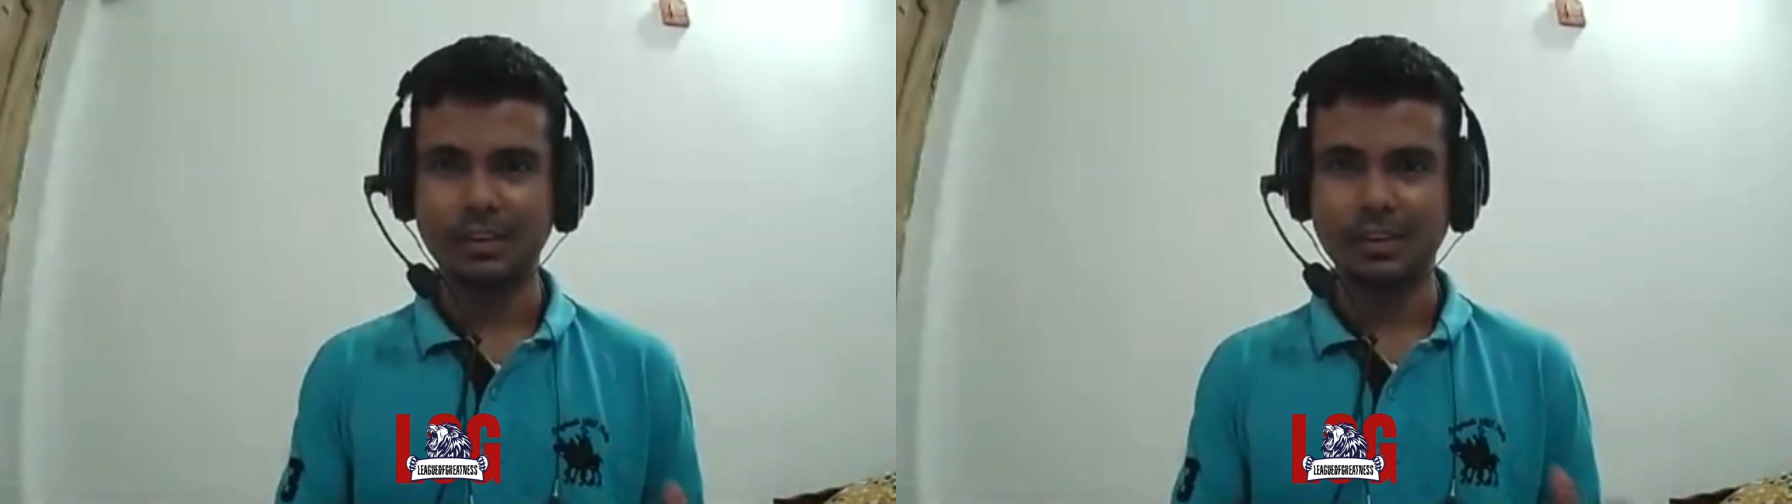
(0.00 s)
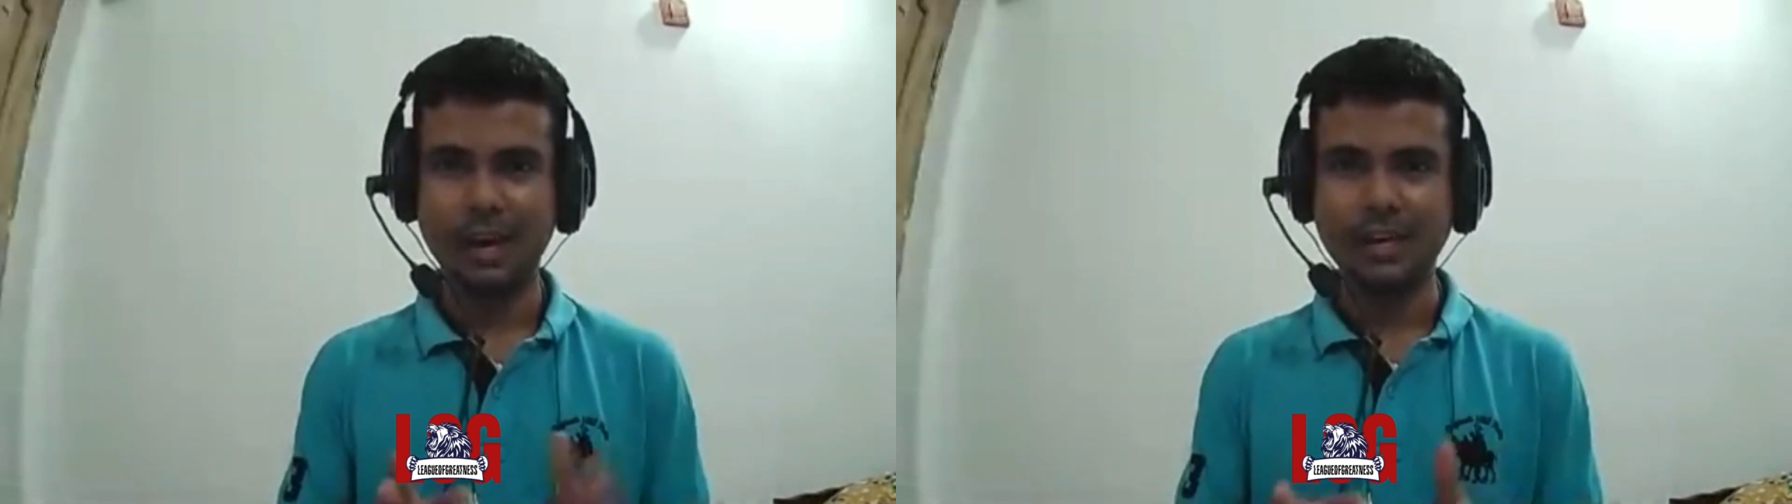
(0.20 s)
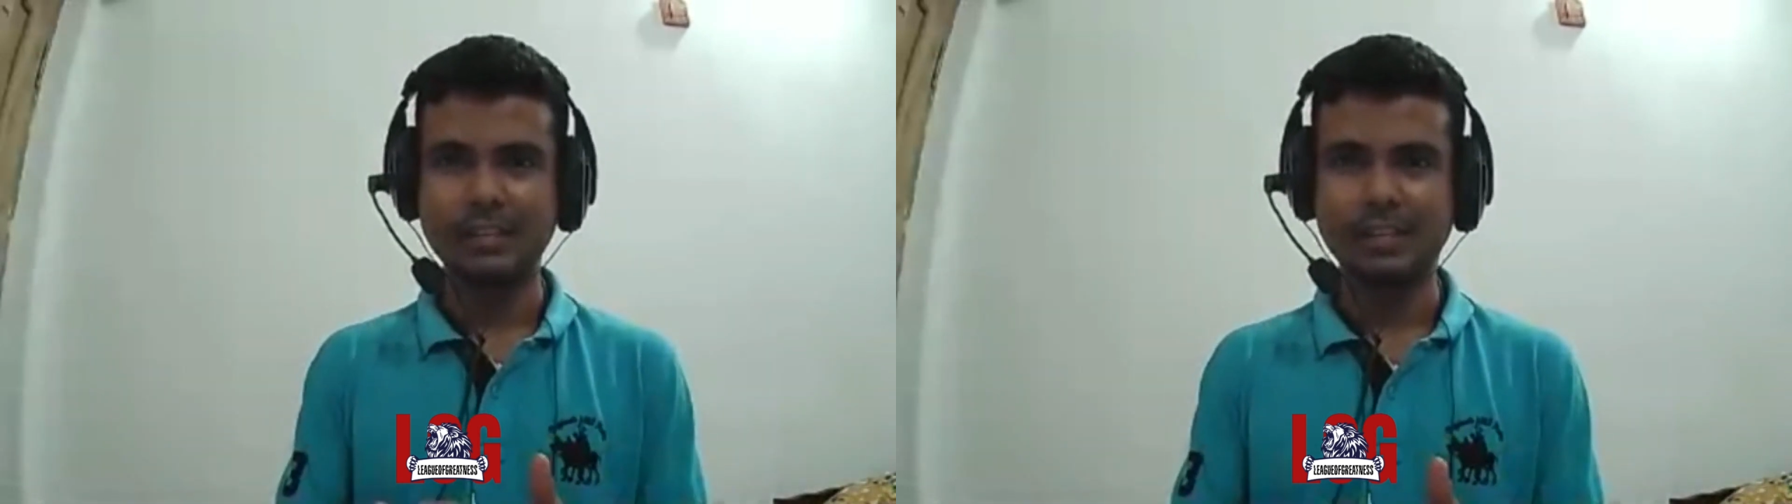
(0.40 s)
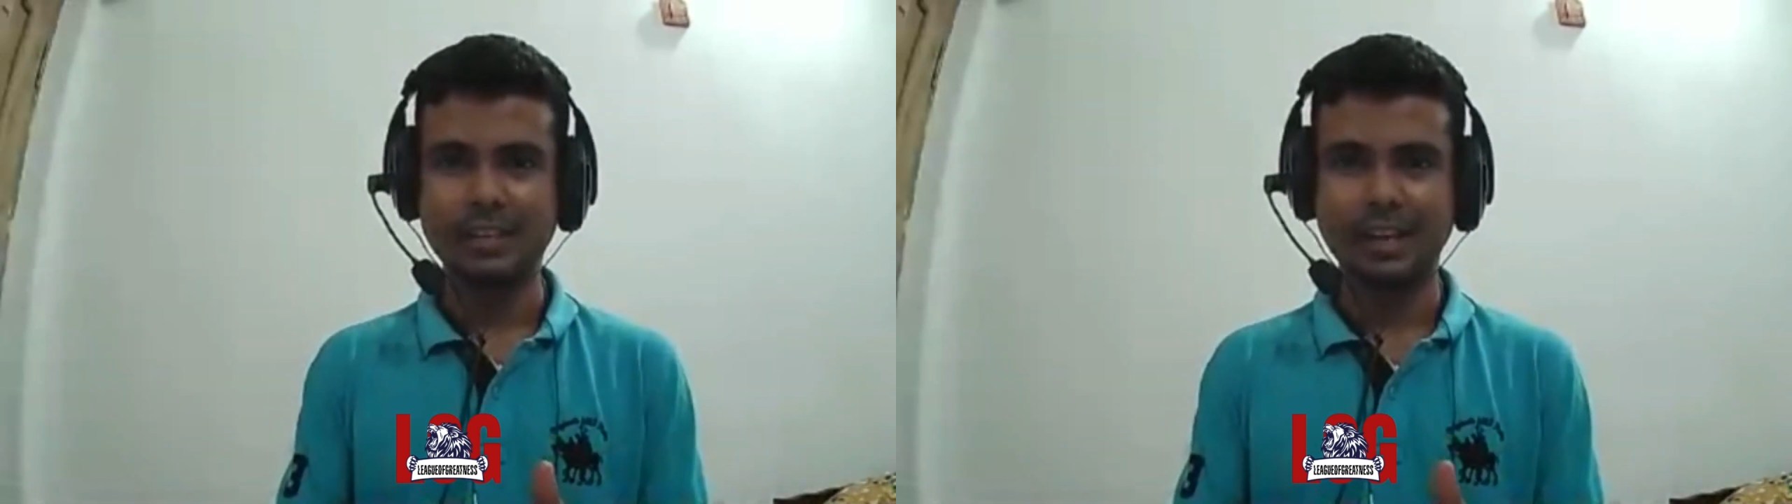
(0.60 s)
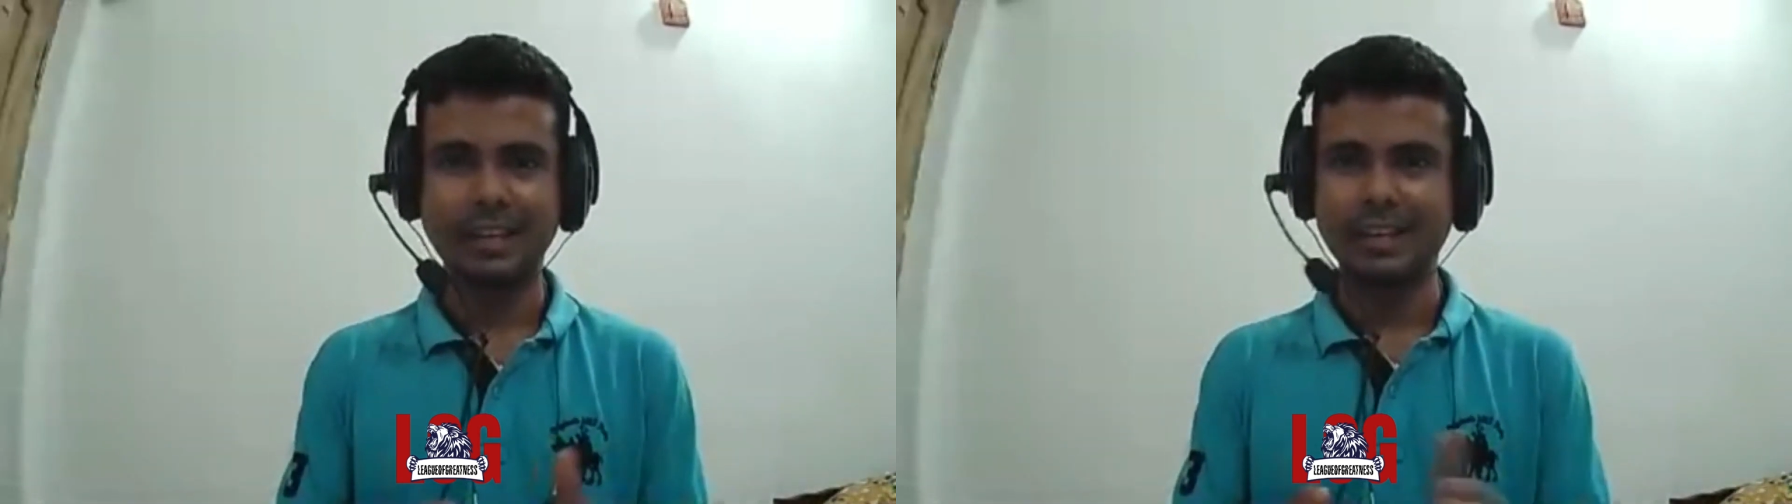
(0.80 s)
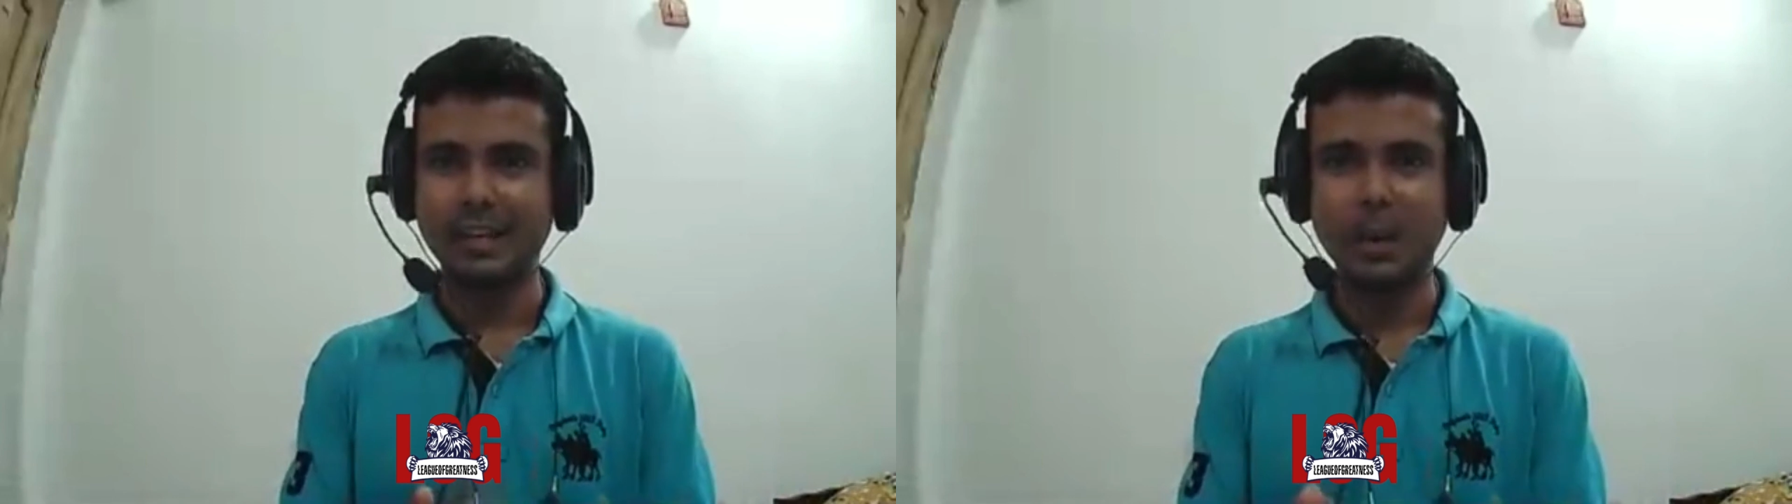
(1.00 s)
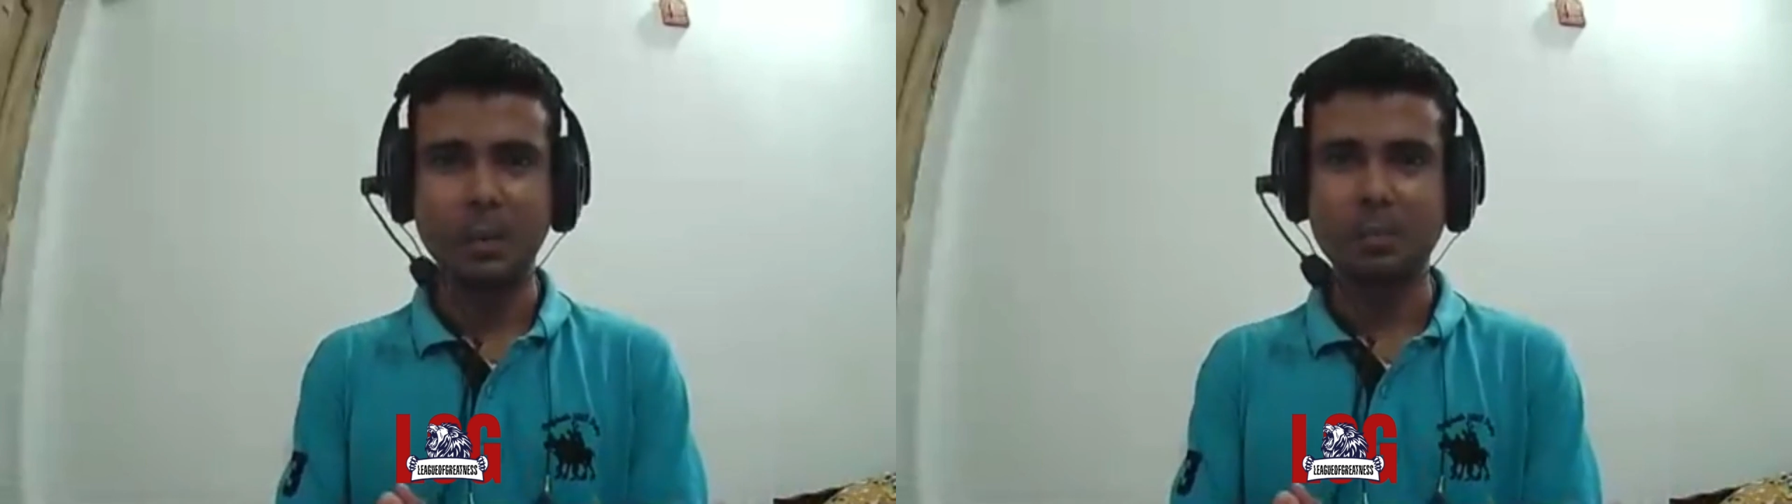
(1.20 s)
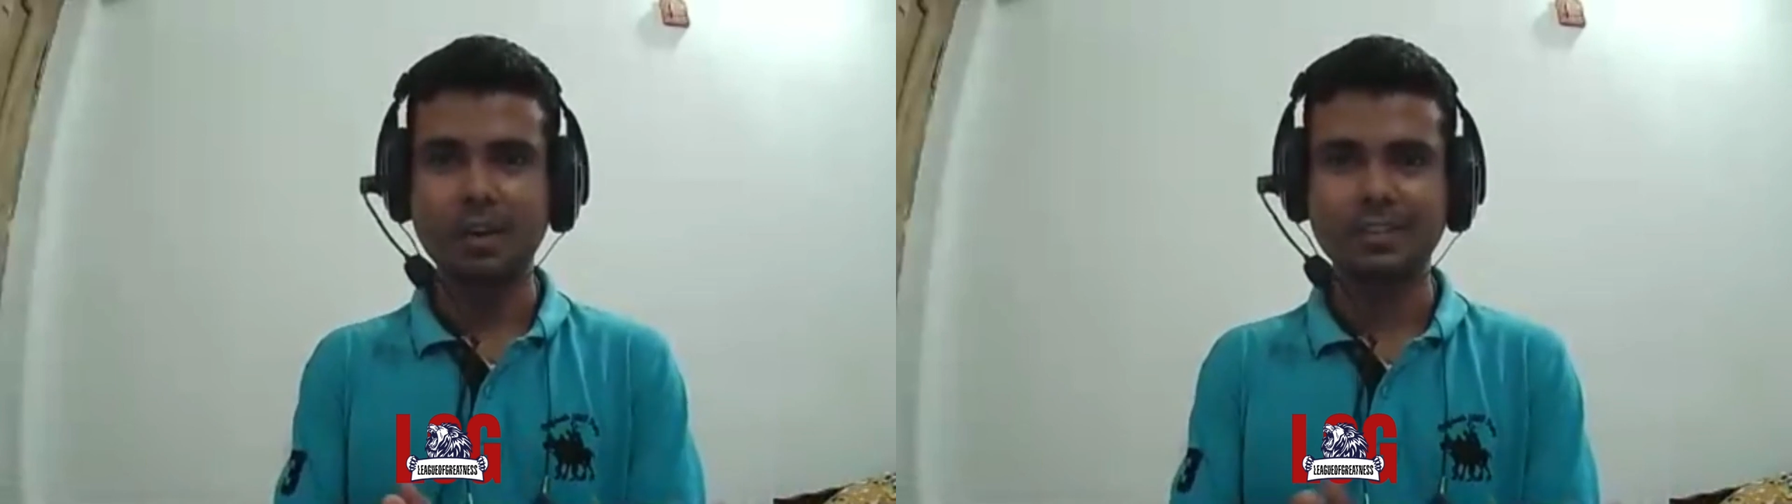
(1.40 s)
right? Like Elon Musk.